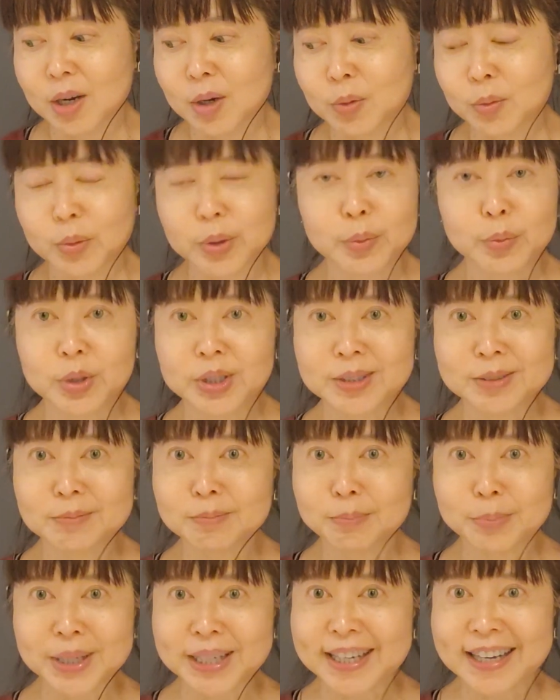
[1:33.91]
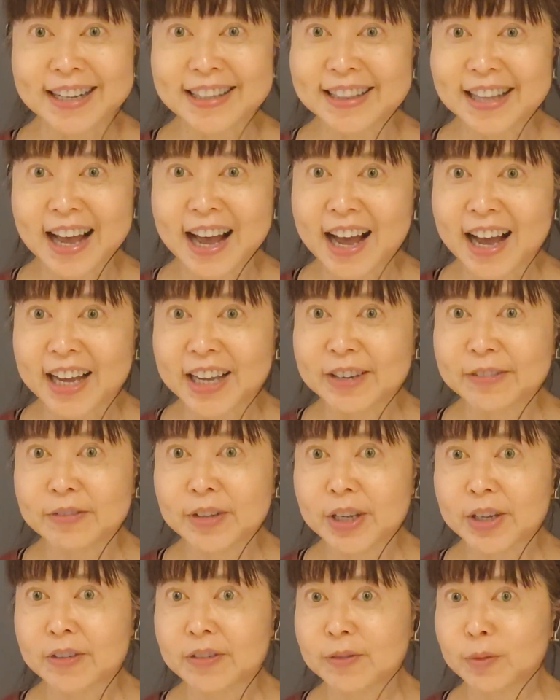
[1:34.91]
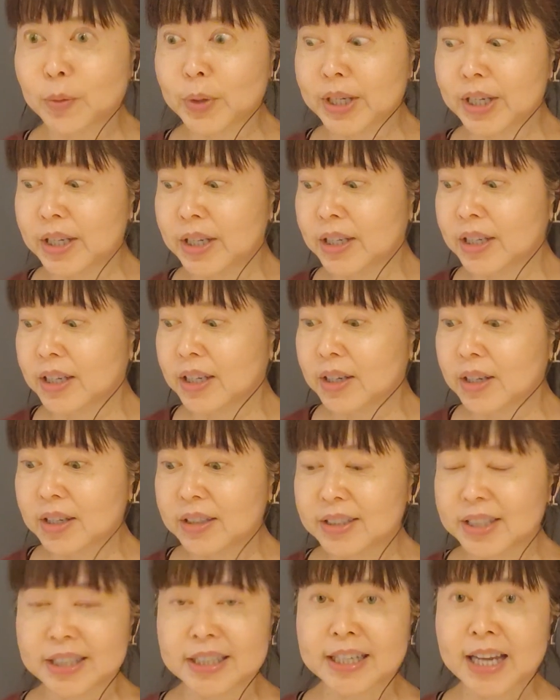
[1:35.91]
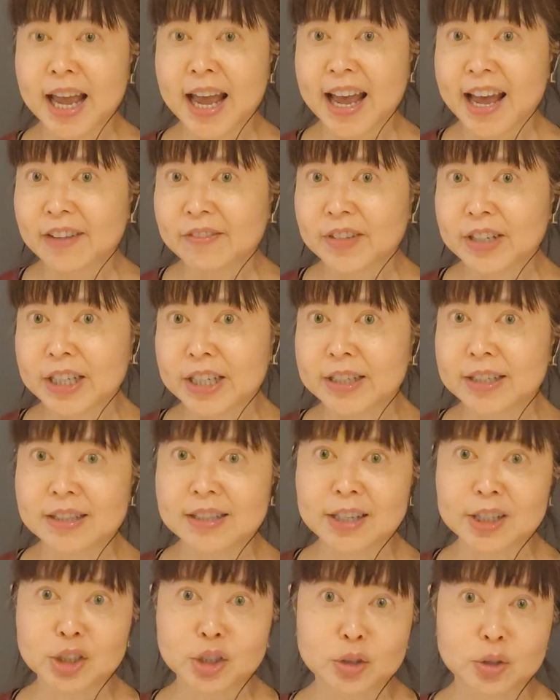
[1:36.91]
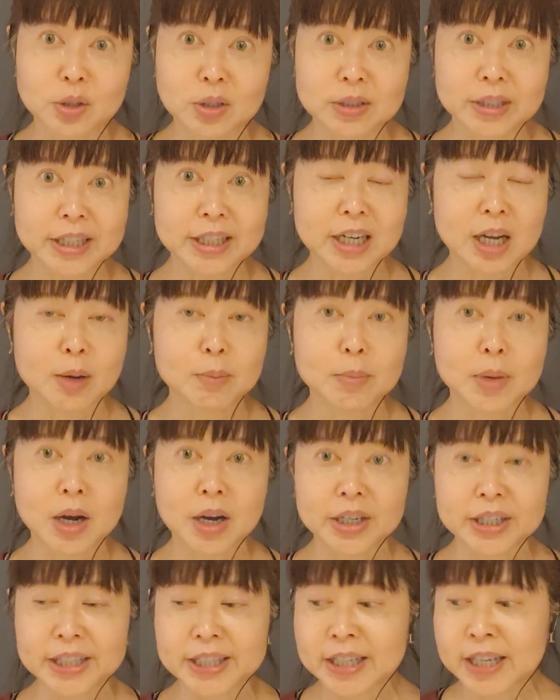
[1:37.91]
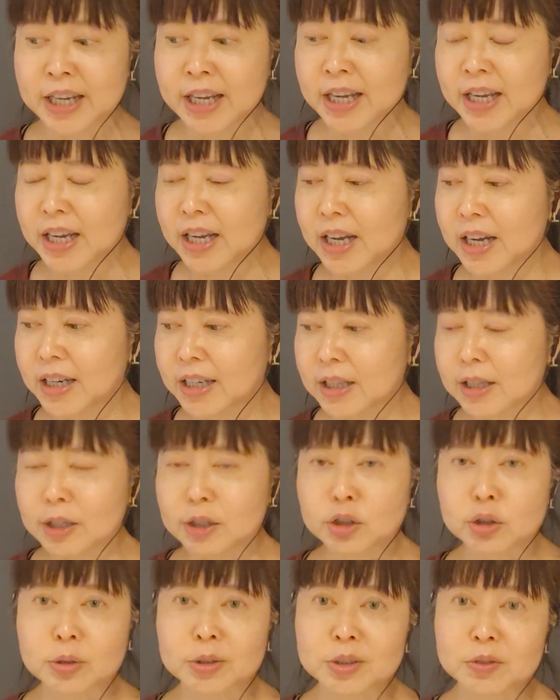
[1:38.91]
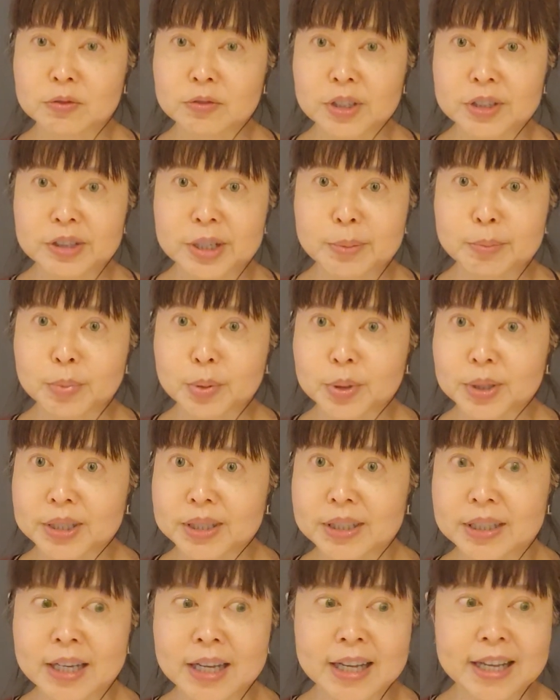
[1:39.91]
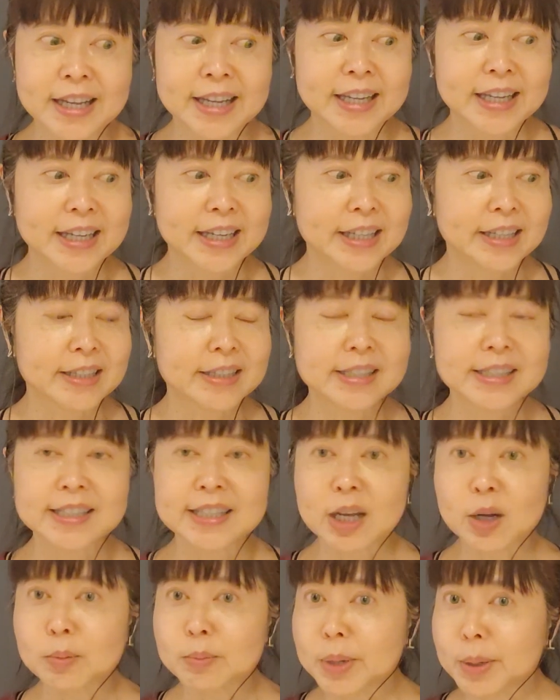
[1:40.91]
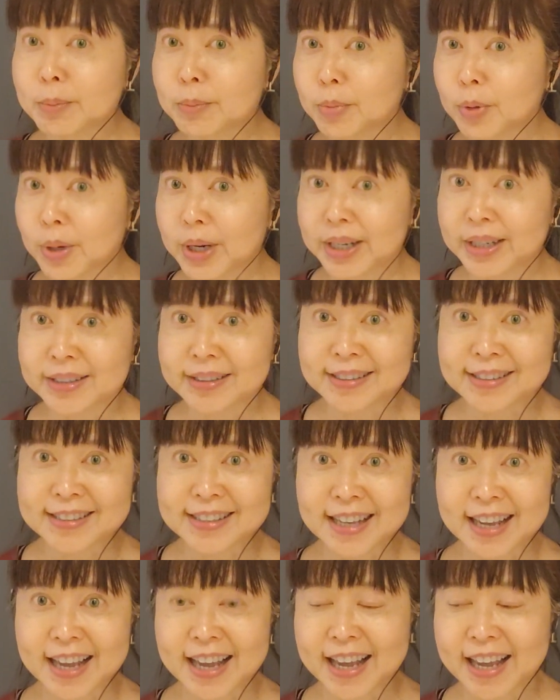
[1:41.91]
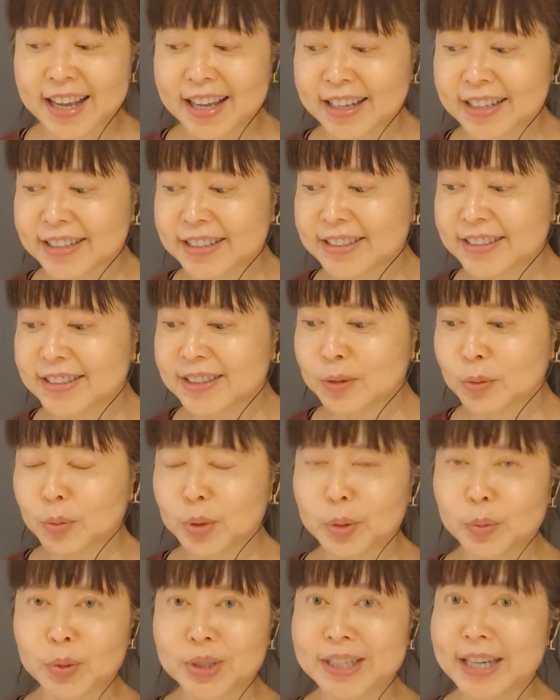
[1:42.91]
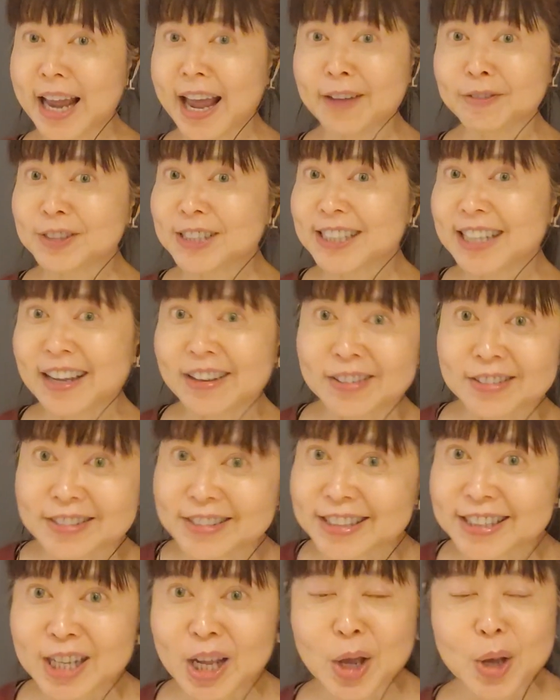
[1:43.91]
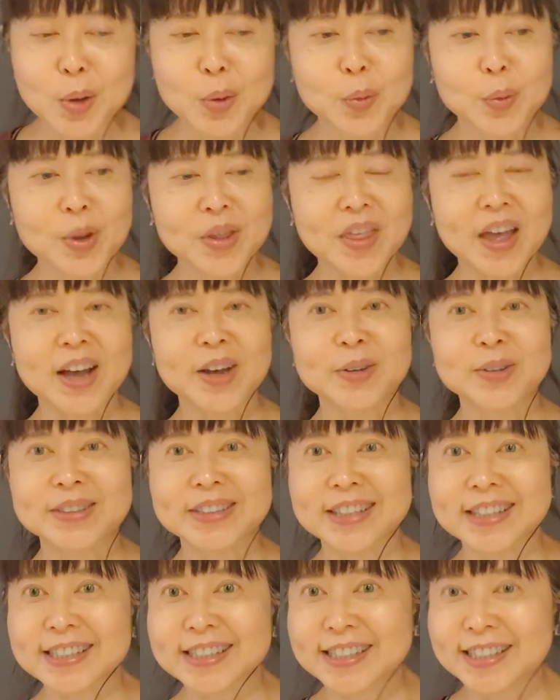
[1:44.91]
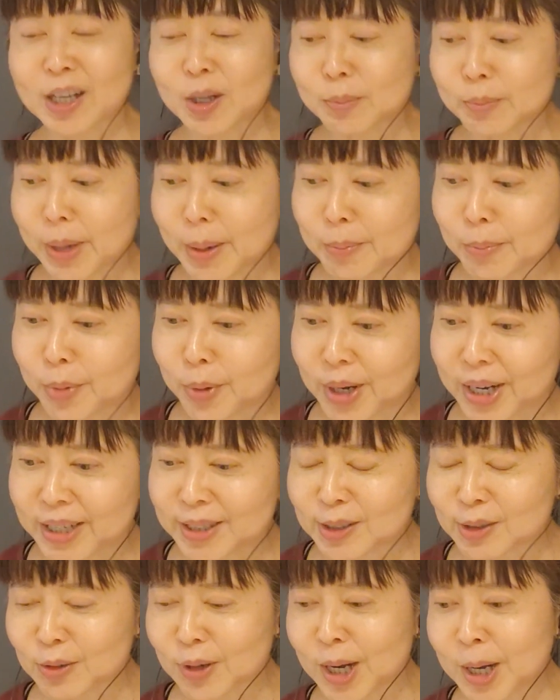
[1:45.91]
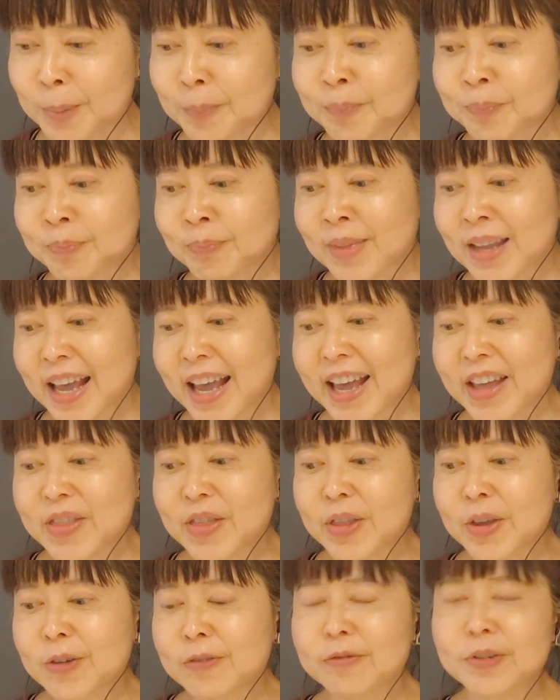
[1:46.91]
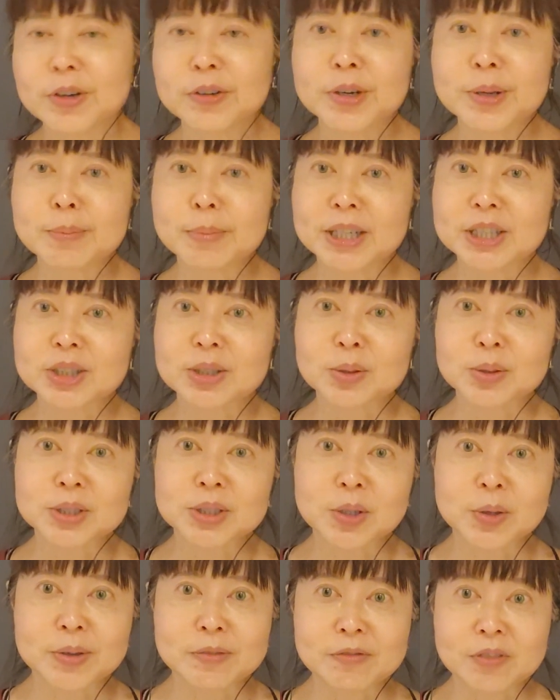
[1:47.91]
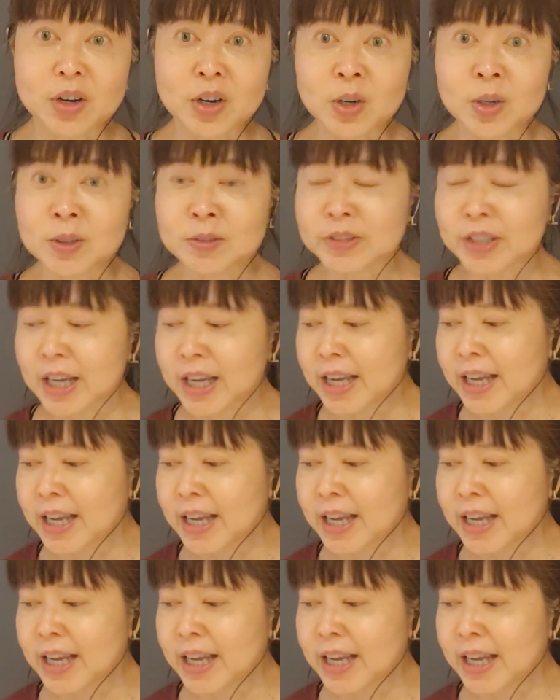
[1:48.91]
We wouldn't be alive if we didn't have any cholesterol in our body. Cholesterol is very important in cell membranes, and we wouldn't have cells without the cell membranes, right? And they're very much also involved